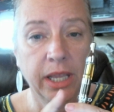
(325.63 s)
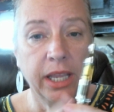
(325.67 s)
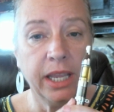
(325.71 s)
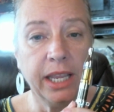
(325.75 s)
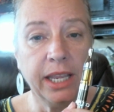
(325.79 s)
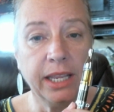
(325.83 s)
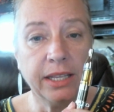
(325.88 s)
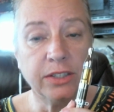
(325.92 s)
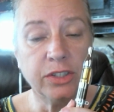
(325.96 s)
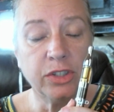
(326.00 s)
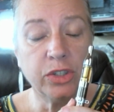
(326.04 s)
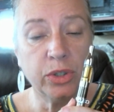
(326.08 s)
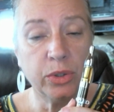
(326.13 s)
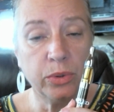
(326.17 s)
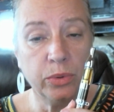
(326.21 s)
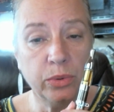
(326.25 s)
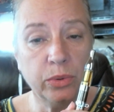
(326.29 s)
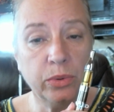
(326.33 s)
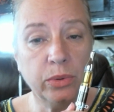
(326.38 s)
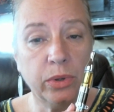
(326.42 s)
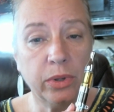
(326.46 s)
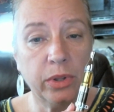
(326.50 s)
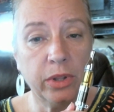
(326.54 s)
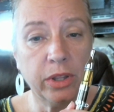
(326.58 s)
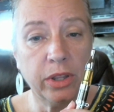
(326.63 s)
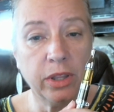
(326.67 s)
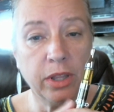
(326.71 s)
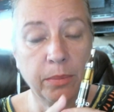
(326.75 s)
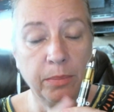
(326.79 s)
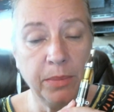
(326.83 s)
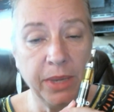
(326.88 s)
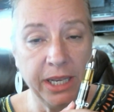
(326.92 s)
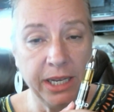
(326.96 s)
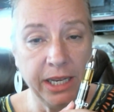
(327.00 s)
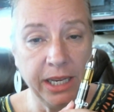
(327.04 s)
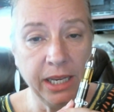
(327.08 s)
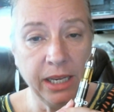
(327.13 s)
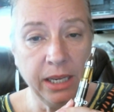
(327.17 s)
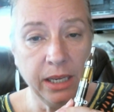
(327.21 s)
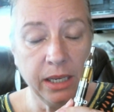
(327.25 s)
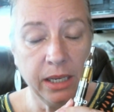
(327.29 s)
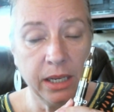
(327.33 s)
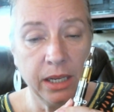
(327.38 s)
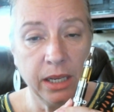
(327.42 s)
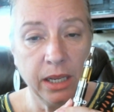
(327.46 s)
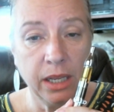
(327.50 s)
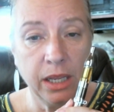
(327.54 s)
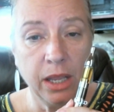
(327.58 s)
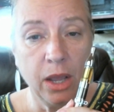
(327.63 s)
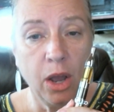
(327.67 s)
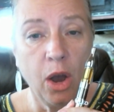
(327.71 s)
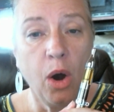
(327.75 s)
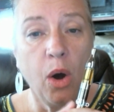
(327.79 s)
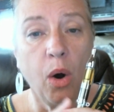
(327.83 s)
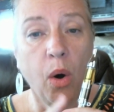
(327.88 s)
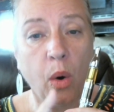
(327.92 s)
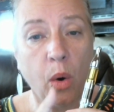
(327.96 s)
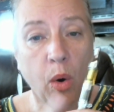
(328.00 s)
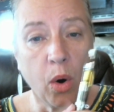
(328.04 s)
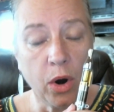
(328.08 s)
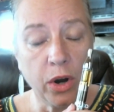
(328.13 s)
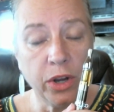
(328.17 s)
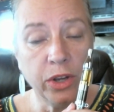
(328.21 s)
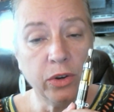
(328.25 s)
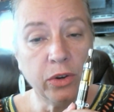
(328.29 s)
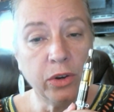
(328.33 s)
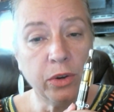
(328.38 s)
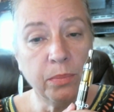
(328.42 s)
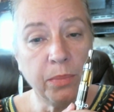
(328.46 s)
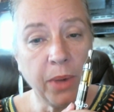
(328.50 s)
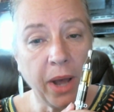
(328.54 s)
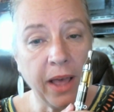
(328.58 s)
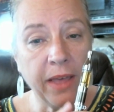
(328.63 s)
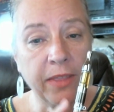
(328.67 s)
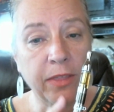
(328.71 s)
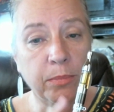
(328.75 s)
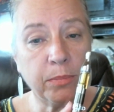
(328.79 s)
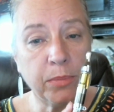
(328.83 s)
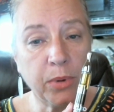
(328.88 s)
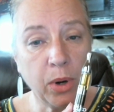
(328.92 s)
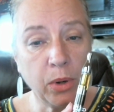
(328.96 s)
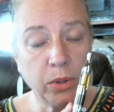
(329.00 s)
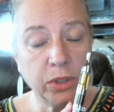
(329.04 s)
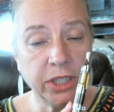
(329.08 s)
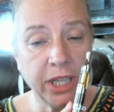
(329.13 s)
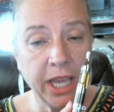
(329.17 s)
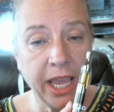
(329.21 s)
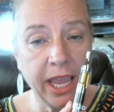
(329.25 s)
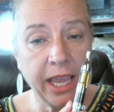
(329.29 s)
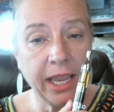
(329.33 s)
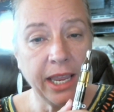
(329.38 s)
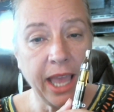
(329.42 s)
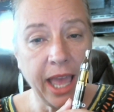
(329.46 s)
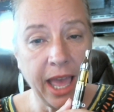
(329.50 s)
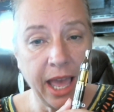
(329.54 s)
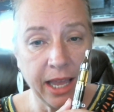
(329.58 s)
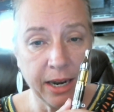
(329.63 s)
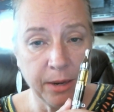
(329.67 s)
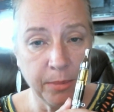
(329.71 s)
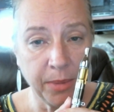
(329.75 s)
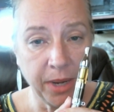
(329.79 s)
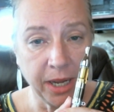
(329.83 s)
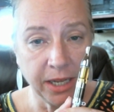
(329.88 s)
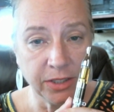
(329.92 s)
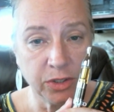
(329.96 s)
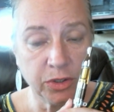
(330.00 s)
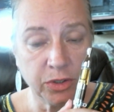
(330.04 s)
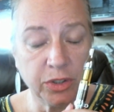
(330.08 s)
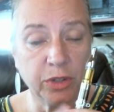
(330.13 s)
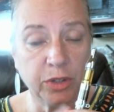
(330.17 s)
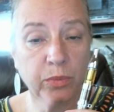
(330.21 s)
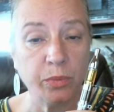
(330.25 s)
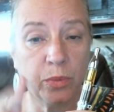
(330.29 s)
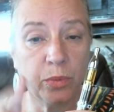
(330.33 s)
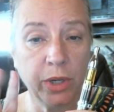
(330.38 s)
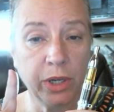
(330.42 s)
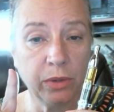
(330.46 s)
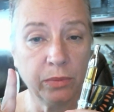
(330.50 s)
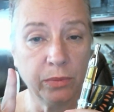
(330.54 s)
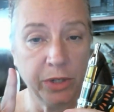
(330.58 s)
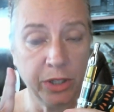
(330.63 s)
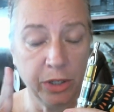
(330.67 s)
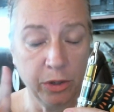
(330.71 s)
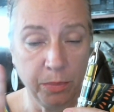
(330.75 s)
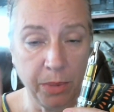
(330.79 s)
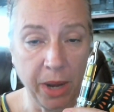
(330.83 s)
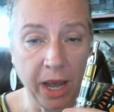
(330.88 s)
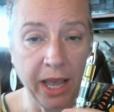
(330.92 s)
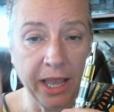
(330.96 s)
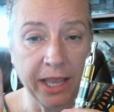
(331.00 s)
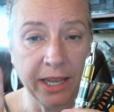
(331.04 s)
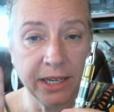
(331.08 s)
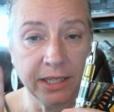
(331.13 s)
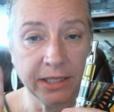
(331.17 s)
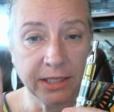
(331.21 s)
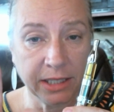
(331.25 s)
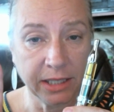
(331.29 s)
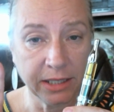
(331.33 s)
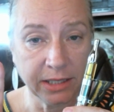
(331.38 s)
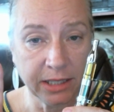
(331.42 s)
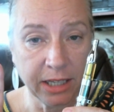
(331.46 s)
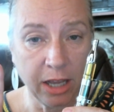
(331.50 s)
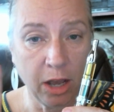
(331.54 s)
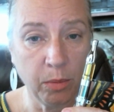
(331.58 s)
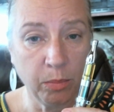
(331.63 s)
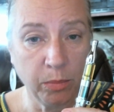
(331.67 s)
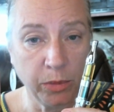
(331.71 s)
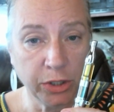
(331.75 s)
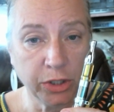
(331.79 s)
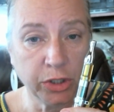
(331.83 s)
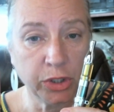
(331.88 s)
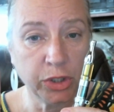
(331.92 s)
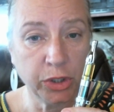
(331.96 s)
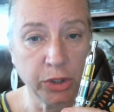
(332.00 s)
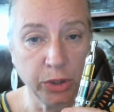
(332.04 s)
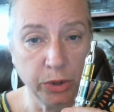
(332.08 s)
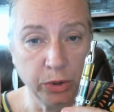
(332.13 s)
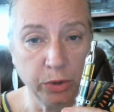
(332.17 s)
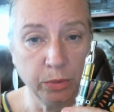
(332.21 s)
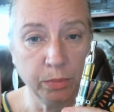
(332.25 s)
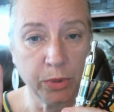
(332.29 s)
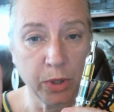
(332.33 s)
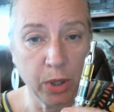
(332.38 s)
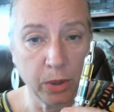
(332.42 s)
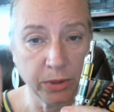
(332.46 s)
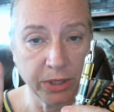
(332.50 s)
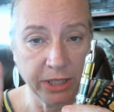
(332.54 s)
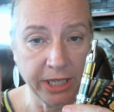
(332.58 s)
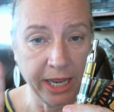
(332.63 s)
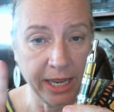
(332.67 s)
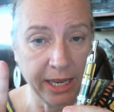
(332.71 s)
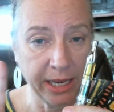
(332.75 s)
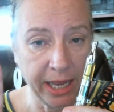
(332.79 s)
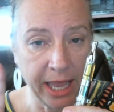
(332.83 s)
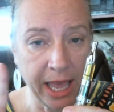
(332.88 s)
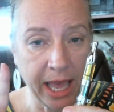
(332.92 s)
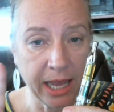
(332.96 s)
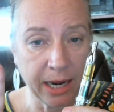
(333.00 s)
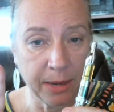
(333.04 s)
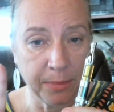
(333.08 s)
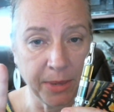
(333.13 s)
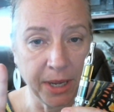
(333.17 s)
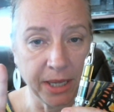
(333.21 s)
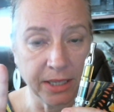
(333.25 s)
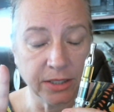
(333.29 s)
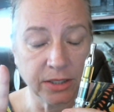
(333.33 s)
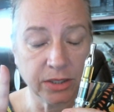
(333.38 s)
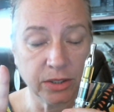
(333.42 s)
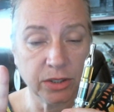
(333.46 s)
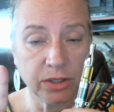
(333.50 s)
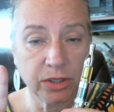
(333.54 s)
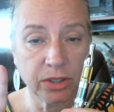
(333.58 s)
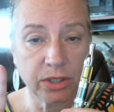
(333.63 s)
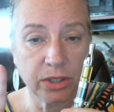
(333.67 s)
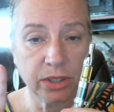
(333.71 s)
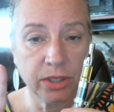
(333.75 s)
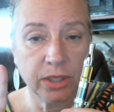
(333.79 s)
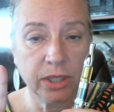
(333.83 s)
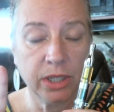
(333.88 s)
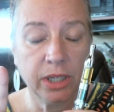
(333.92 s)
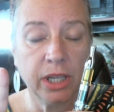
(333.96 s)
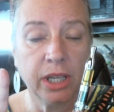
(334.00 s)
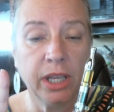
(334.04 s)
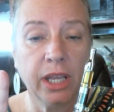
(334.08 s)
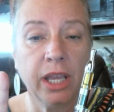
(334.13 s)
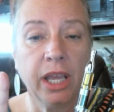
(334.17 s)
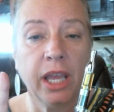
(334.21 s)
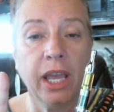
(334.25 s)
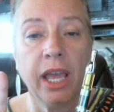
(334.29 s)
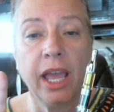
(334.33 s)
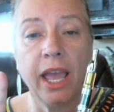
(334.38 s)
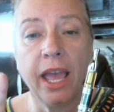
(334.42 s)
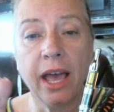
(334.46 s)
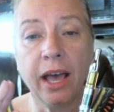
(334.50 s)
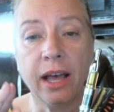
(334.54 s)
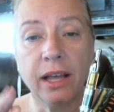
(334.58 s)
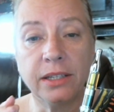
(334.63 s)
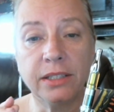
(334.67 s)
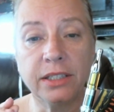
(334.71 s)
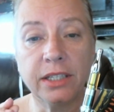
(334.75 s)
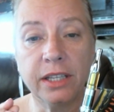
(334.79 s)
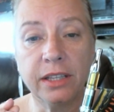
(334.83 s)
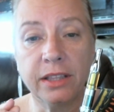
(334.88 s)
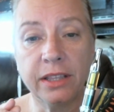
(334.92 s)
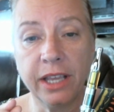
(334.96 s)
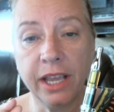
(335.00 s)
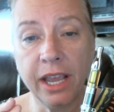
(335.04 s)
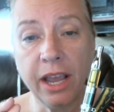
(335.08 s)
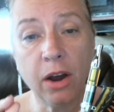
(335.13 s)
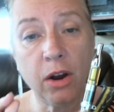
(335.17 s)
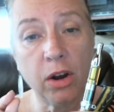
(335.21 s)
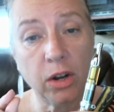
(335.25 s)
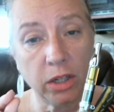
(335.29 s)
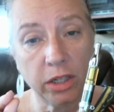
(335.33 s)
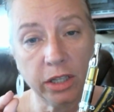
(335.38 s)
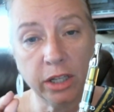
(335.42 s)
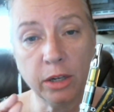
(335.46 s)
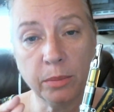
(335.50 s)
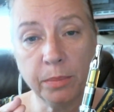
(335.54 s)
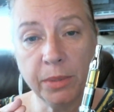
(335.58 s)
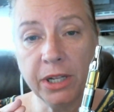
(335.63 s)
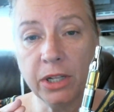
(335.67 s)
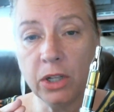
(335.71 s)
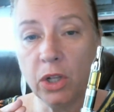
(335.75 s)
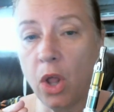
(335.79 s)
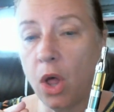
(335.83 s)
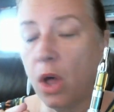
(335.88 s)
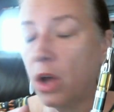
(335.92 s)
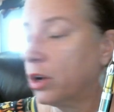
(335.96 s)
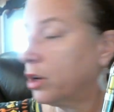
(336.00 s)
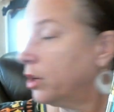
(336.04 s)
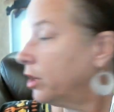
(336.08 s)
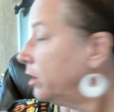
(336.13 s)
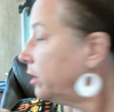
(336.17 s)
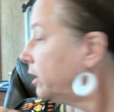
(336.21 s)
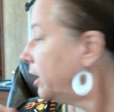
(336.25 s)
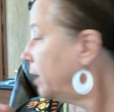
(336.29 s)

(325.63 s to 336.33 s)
into the Mini, or you can buy the Protank atomizers. It will, when you buy it, it does come with 2 Protank atomizers. And they are a little bit longer.